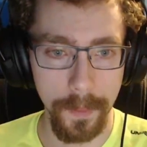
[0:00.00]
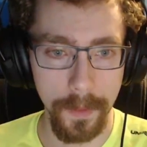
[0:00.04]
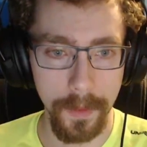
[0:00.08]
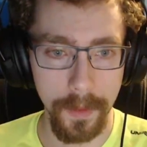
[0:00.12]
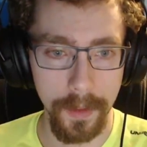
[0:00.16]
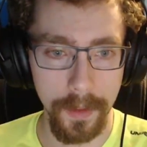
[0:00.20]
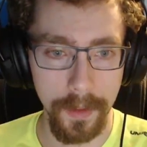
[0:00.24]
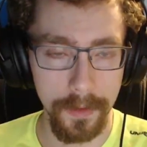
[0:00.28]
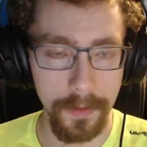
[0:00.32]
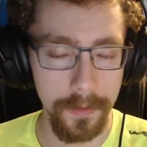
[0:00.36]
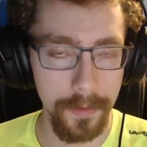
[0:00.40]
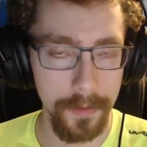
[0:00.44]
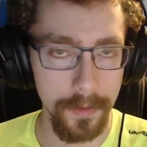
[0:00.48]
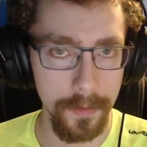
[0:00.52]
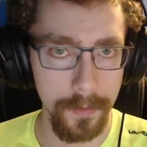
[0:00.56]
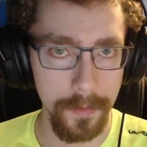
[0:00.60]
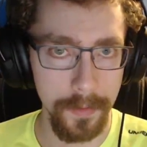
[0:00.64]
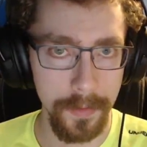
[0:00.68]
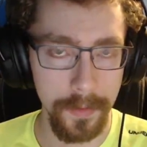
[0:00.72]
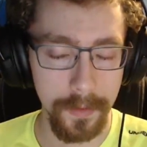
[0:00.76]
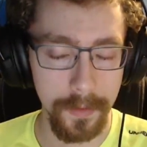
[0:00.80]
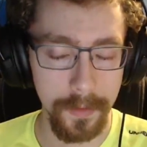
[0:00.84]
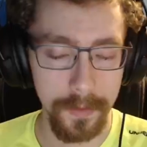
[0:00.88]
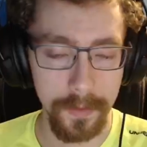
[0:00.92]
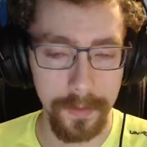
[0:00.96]
a group
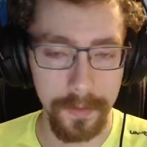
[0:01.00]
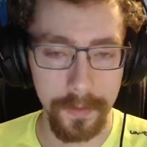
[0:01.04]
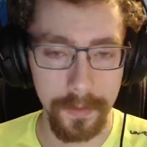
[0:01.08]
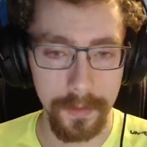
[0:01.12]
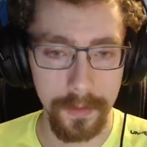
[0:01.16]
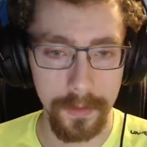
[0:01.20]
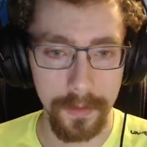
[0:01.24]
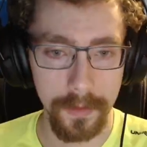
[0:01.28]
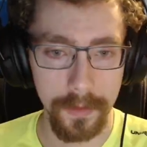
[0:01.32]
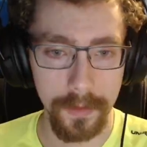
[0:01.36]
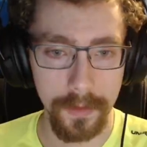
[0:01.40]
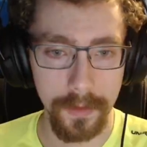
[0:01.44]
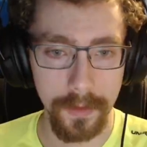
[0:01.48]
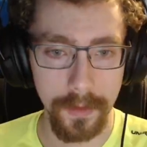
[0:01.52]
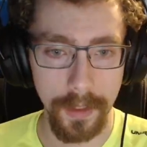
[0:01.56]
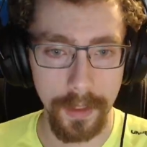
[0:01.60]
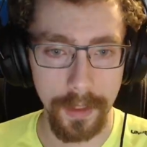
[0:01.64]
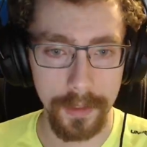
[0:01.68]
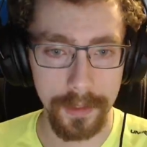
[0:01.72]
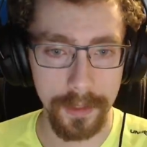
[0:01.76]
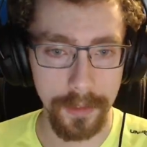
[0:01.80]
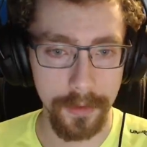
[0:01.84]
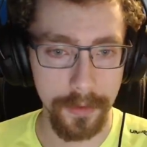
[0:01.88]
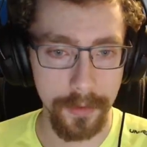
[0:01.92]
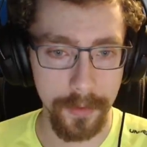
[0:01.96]
as
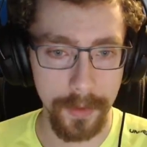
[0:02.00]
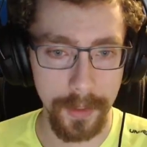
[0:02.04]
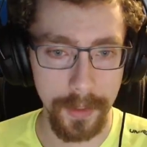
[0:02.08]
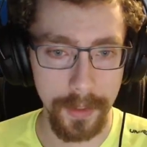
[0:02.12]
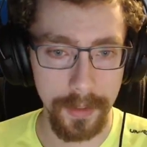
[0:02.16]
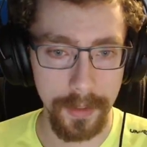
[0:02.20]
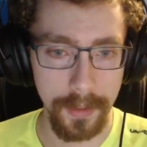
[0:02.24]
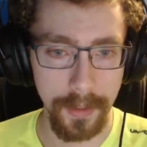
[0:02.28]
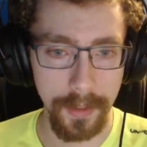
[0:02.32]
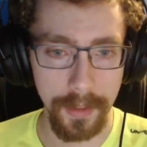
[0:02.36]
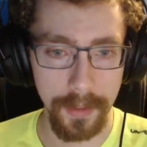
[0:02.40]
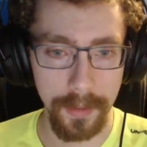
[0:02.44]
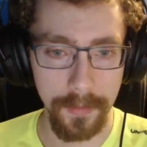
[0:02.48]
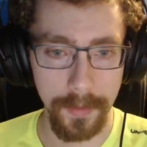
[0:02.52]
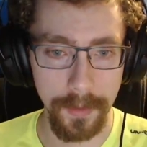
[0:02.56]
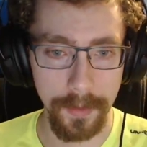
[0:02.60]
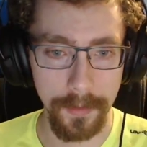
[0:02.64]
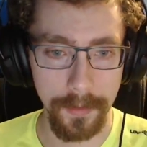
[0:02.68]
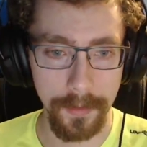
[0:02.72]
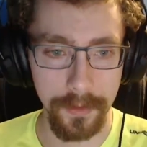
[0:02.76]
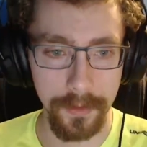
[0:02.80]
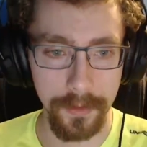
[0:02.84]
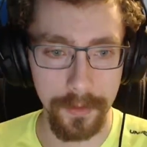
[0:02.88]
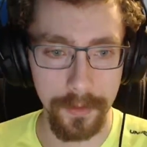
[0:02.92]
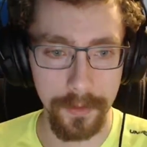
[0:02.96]
a threat and to be able
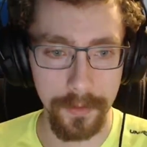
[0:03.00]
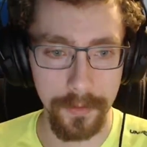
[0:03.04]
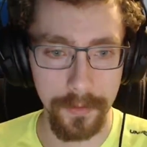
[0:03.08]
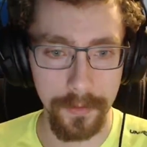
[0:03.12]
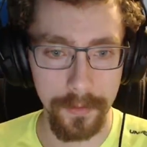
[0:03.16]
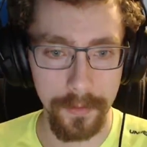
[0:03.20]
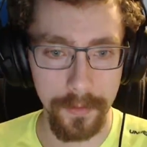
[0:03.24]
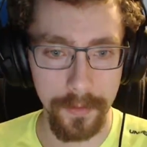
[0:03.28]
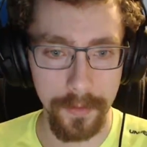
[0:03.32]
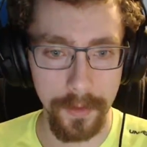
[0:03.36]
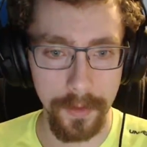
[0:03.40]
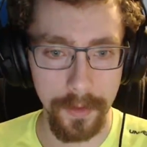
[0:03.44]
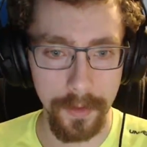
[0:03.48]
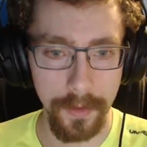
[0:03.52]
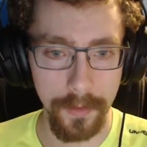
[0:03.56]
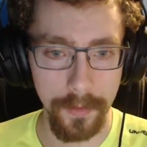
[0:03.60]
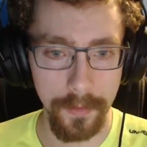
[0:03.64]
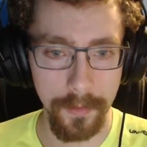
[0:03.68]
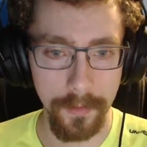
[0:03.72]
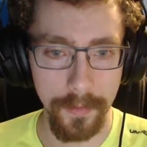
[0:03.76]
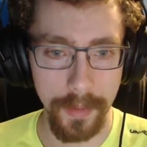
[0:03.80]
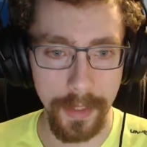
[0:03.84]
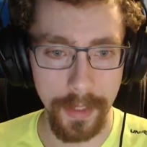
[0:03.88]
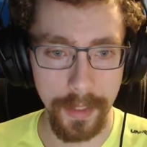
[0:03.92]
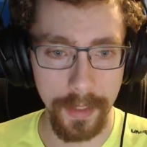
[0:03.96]
to
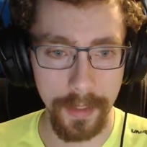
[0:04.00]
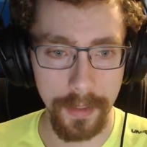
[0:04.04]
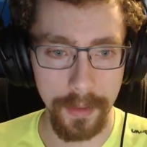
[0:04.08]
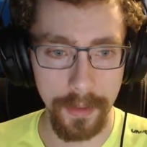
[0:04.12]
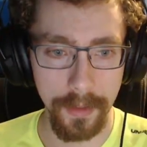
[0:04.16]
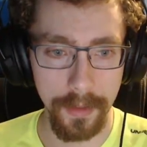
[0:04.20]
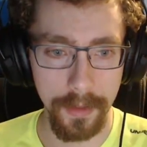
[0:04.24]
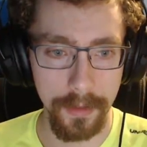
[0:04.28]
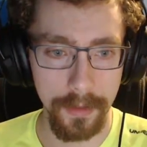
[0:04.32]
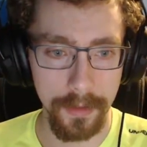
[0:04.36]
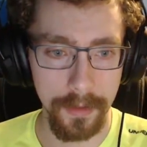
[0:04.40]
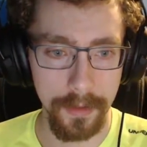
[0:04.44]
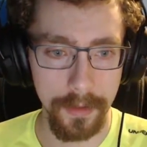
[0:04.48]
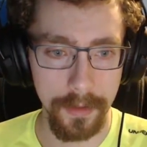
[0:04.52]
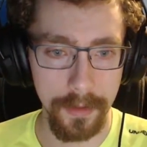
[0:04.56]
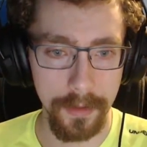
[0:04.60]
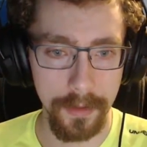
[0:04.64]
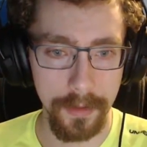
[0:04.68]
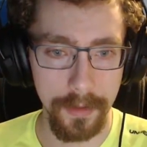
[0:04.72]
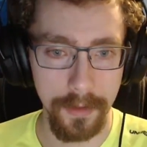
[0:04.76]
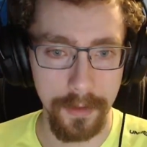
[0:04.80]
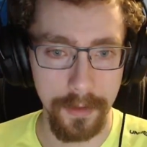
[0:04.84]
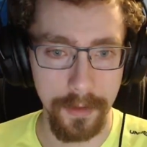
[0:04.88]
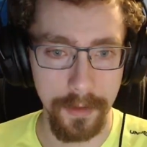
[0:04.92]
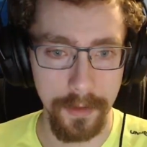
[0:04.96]
ban
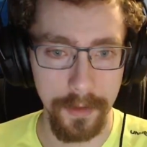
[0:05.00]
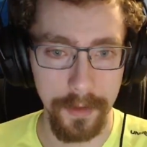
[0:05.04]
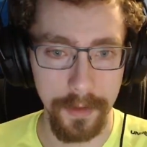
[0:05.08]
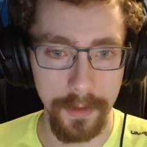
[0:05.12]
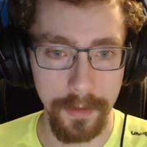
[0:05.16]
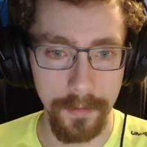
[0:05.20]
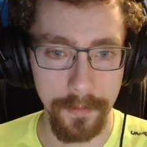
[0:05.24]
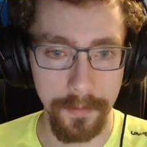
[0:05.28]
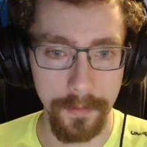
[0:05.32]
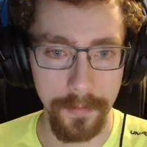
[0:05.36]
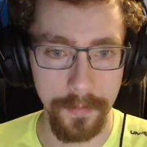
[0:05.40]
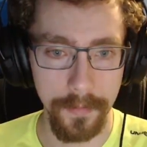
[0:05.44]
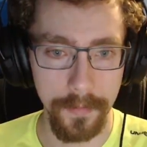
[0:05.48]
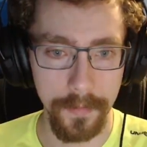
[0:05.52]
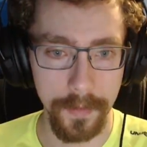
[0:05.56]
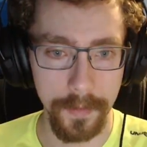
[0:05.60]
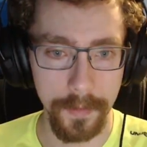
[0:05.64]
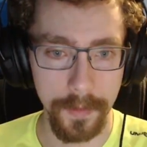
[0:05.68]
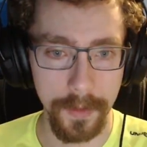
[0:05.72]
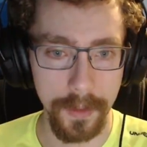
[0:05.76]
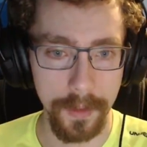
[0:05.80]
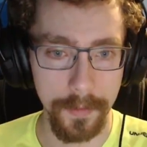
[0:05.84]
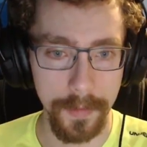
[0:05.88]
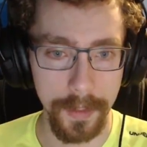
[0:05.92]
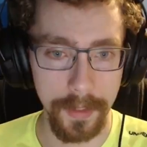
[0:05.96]
them from
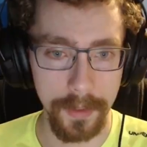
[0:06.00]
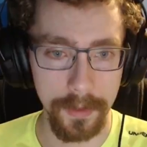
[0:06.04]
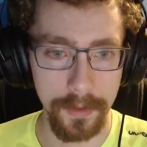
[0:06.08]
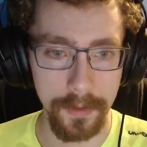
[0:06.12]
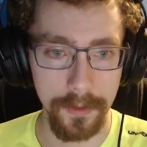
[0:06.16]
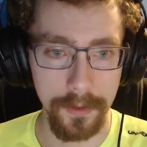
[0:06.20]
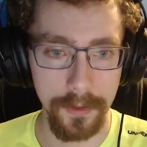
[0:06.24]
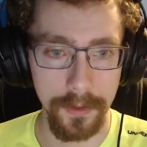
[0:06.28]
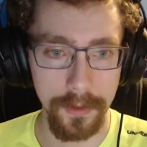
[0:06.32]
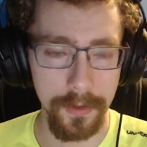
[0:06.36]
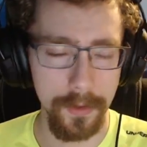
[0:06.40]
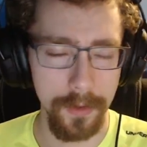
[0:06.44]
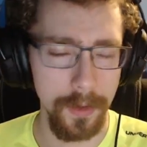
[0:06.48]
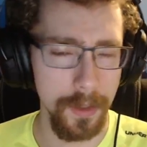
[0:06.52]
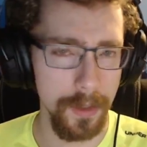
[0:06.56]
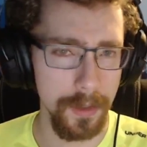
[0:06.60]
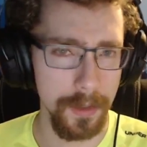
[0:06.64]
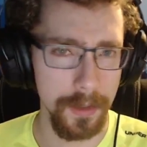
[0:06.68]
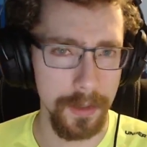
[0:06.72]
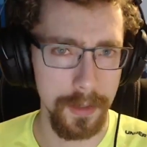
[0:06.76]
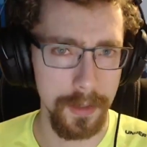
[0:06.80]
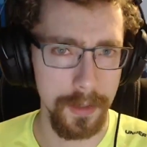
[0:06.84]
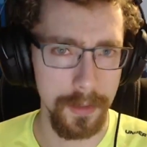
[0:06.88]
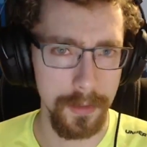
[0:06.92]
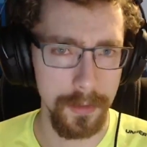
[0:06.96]
coming to our
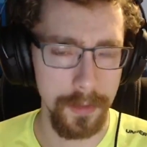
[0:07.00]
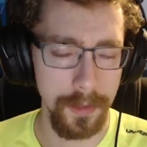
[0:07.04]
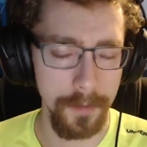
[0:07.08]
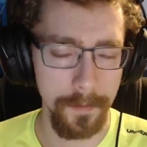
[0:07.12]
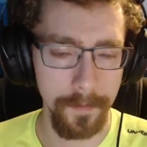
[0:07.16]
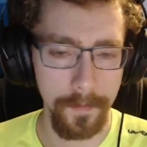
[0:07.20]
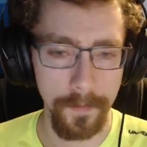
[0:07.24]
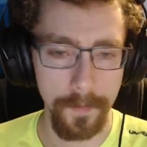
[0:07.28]
country,